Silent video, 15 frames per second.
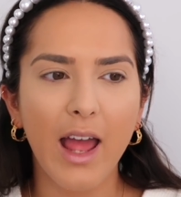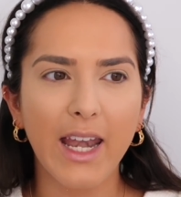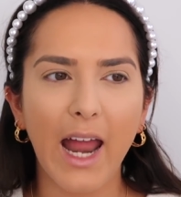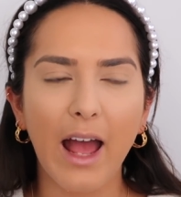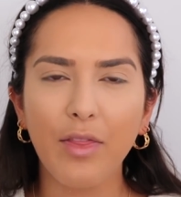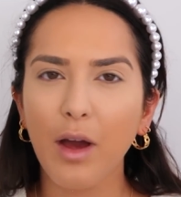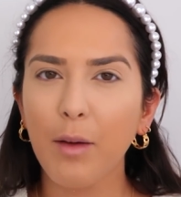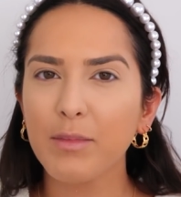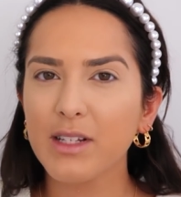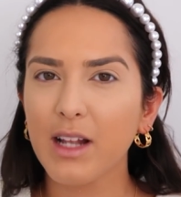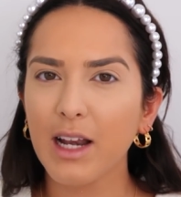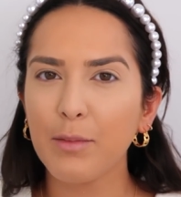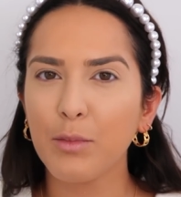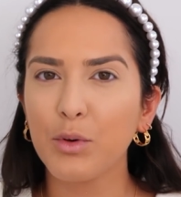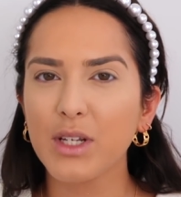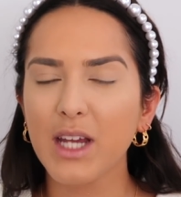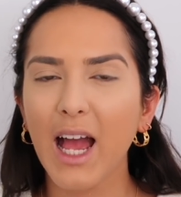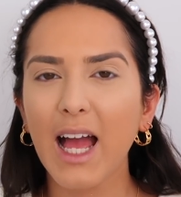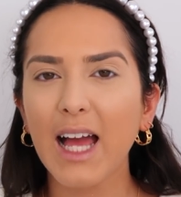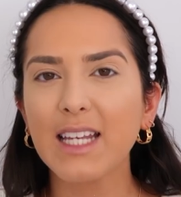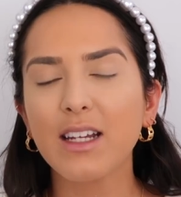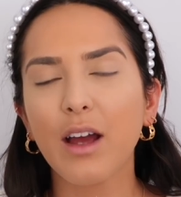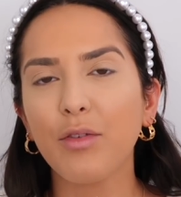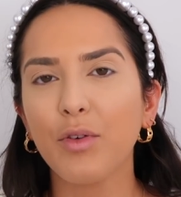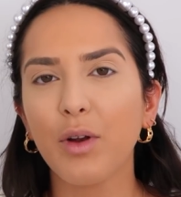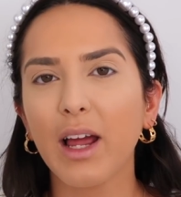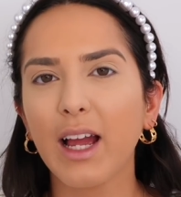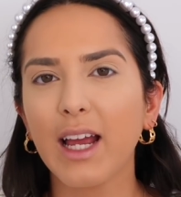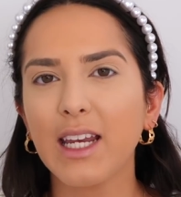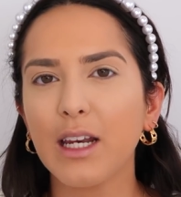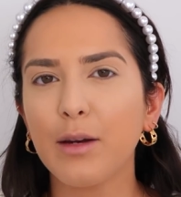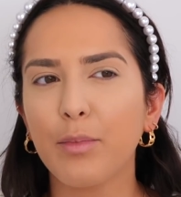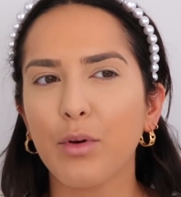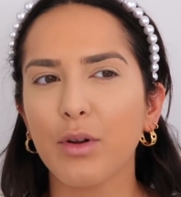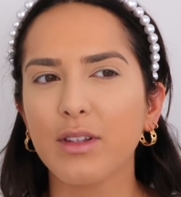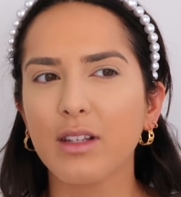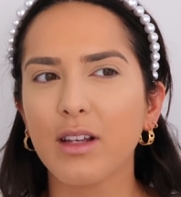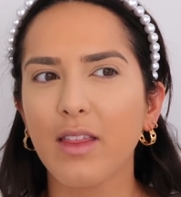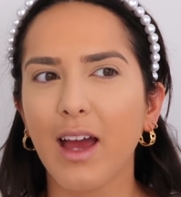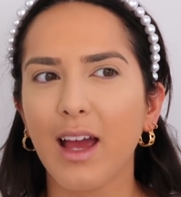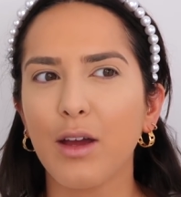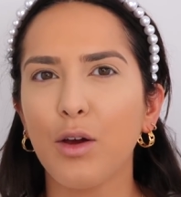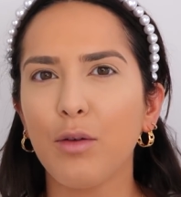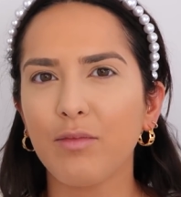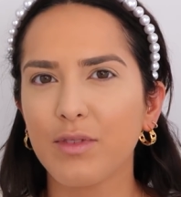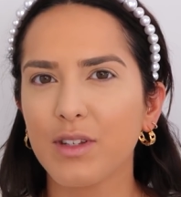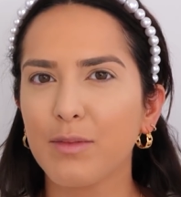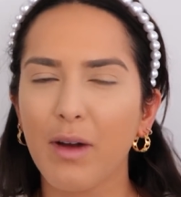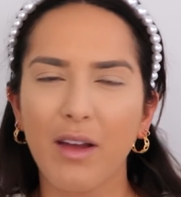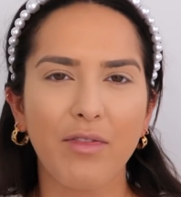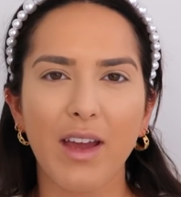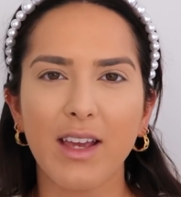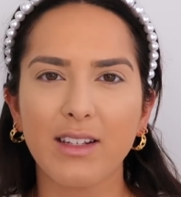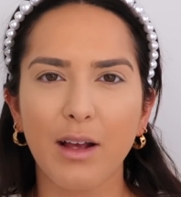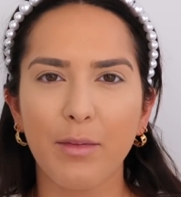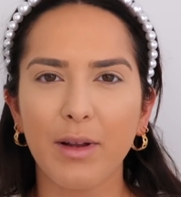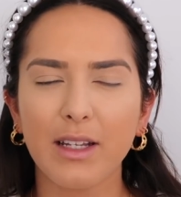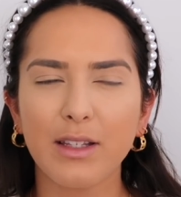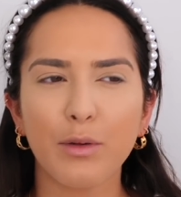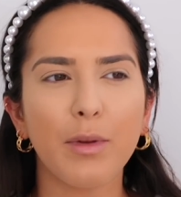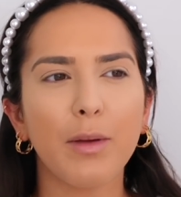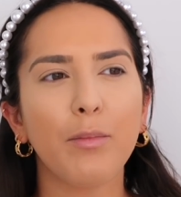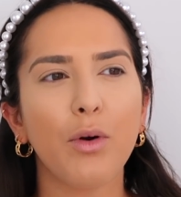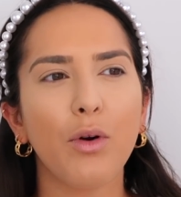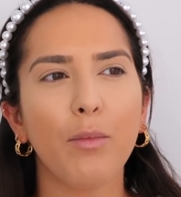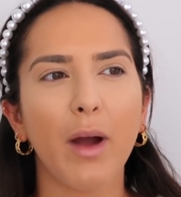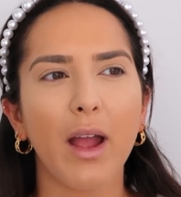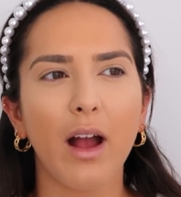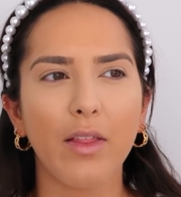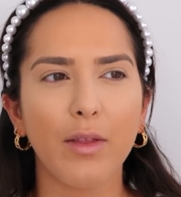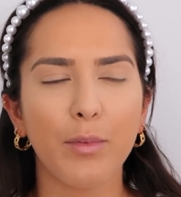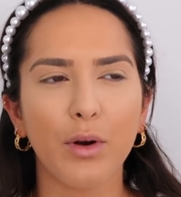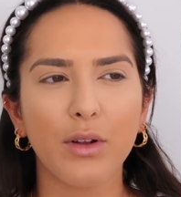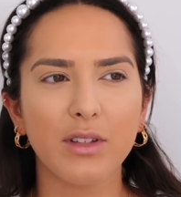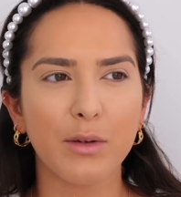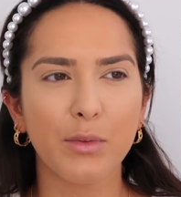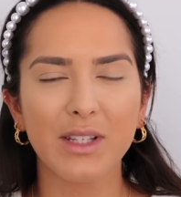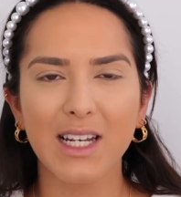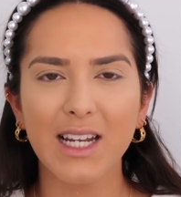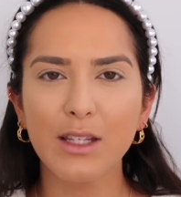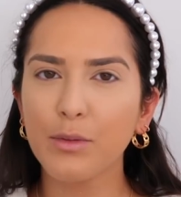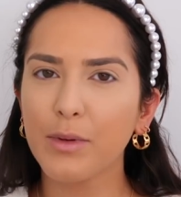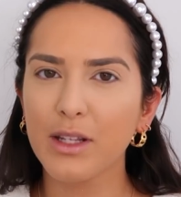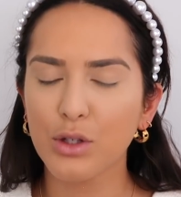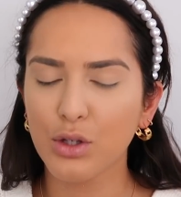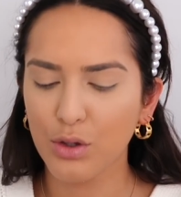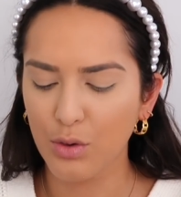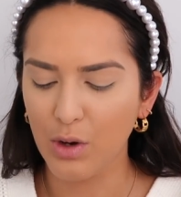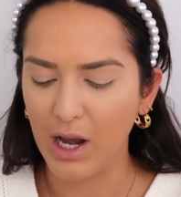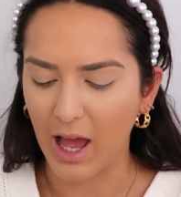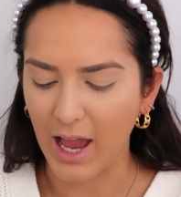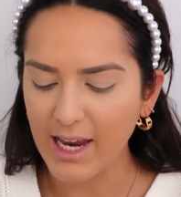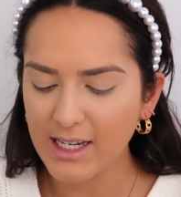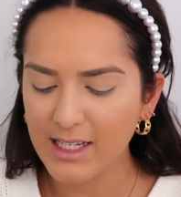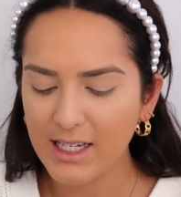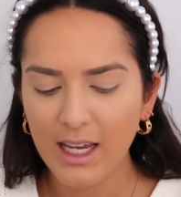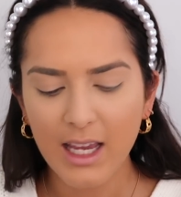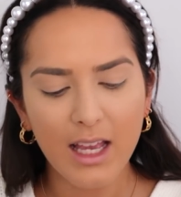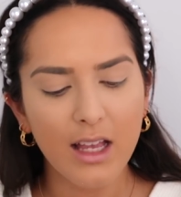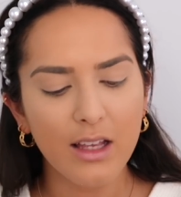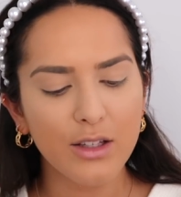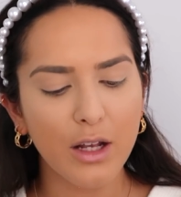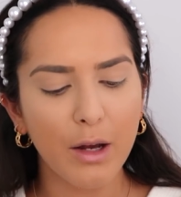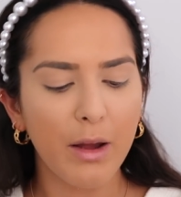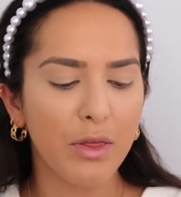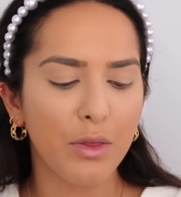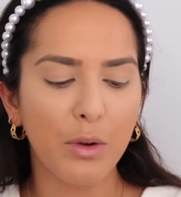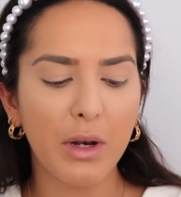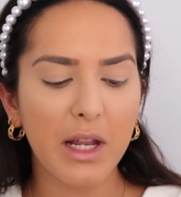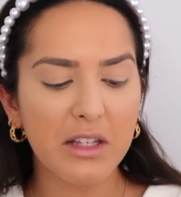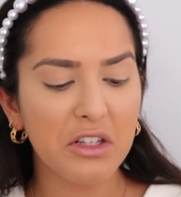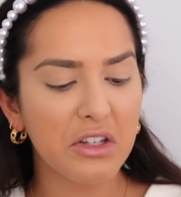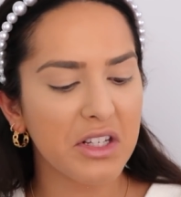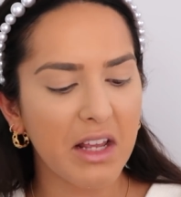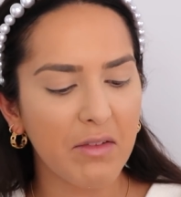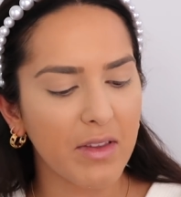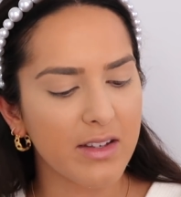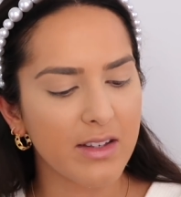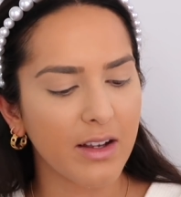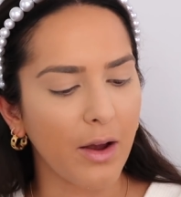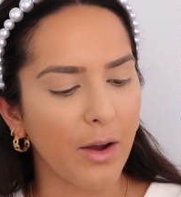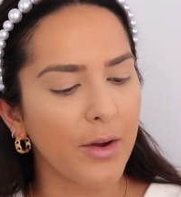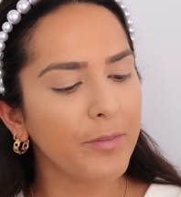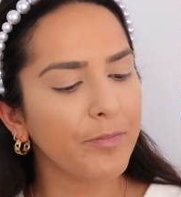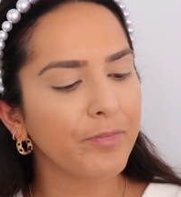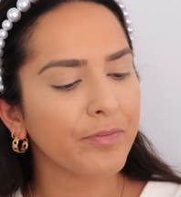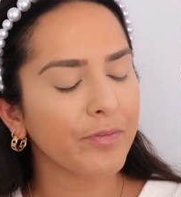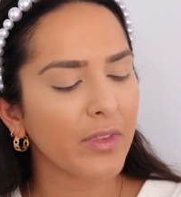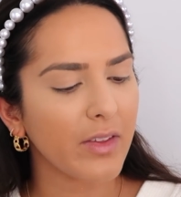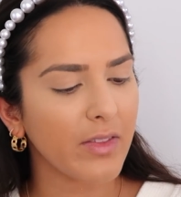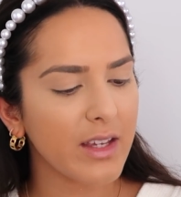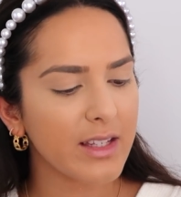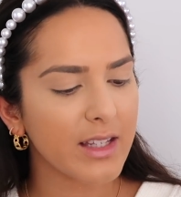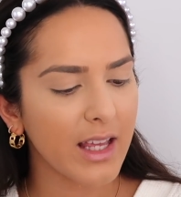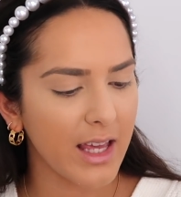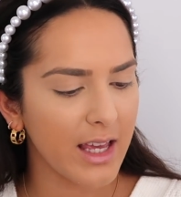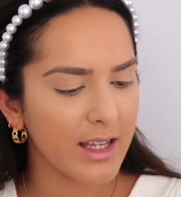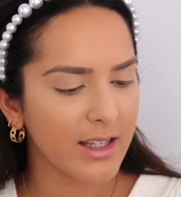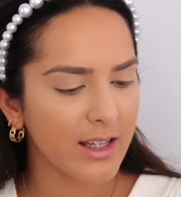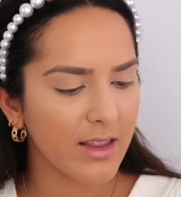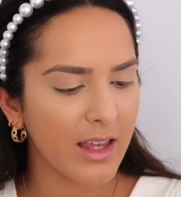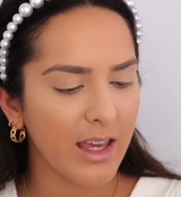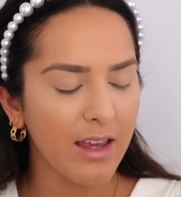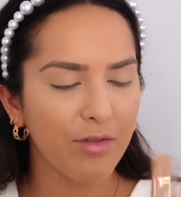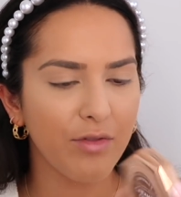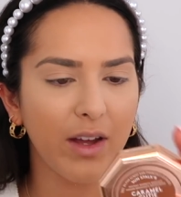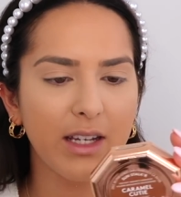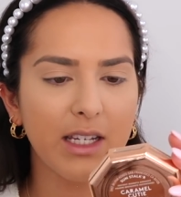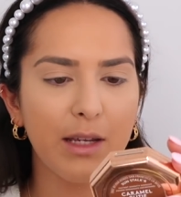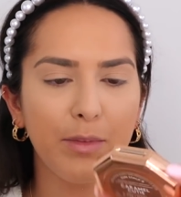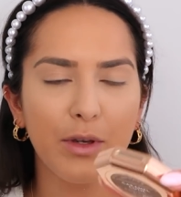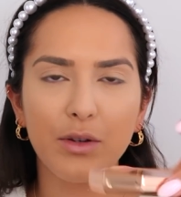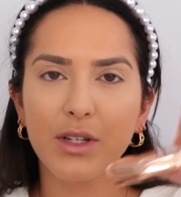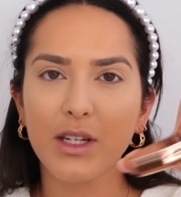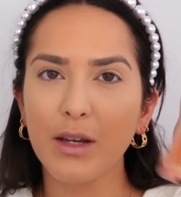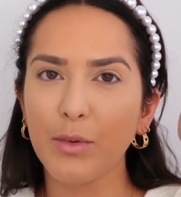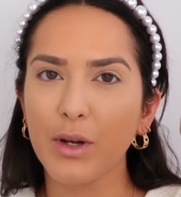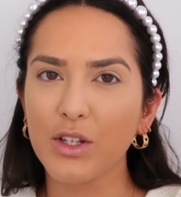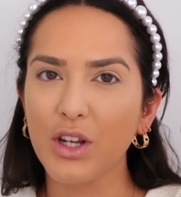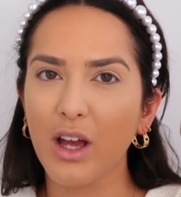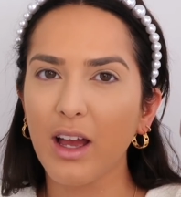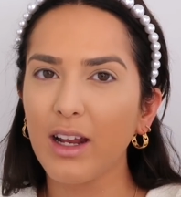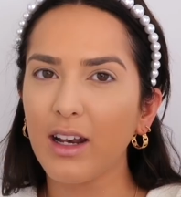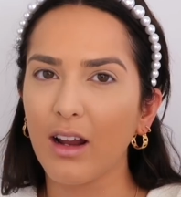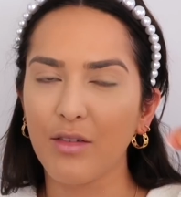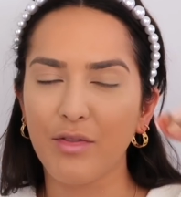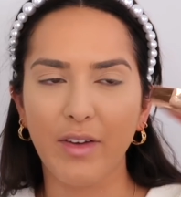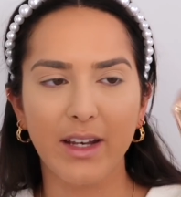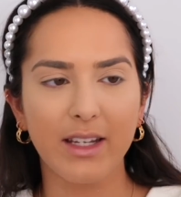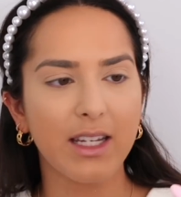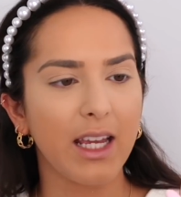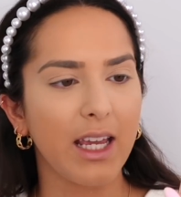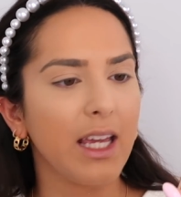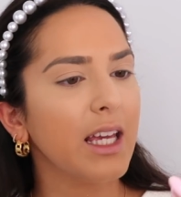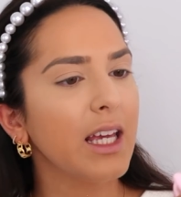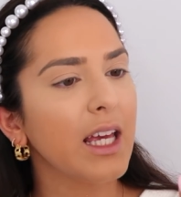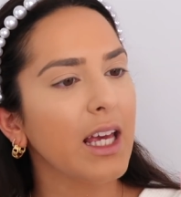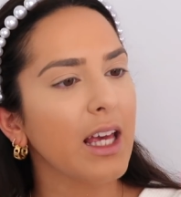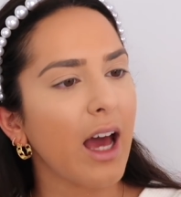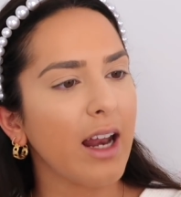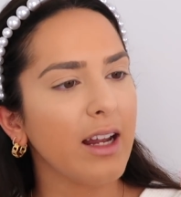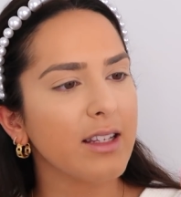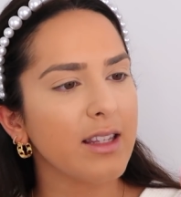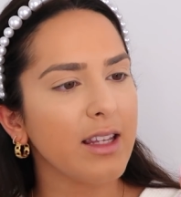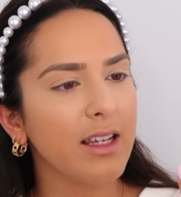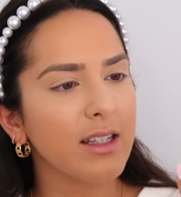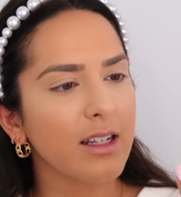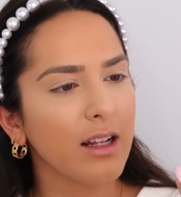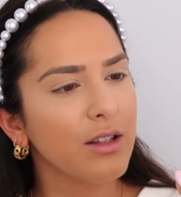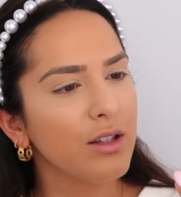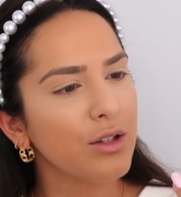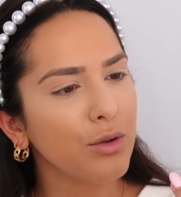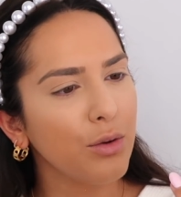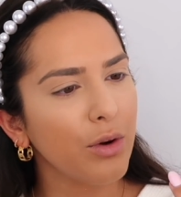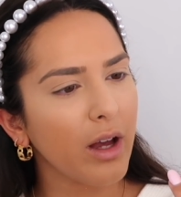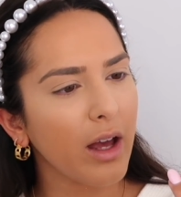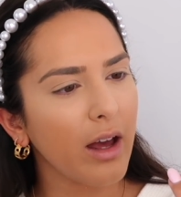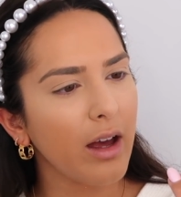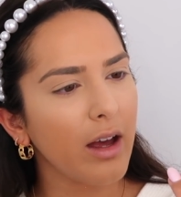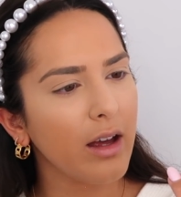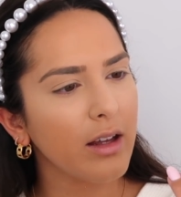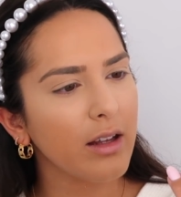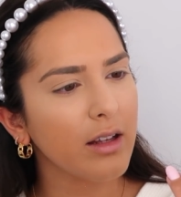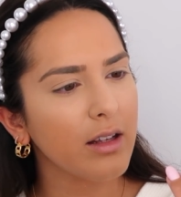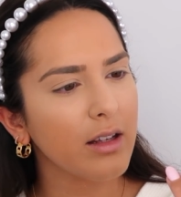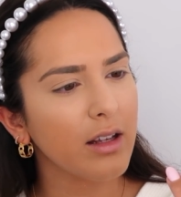now that I'm slightly more tanned, I feel like I need a bronzer that oomphs my face up a little bit more. My other bronzer was a little bit too light, so I thought, let's just give this a go. This is the Fenty Beauty, which I love Fenty, and it's the Sunstalker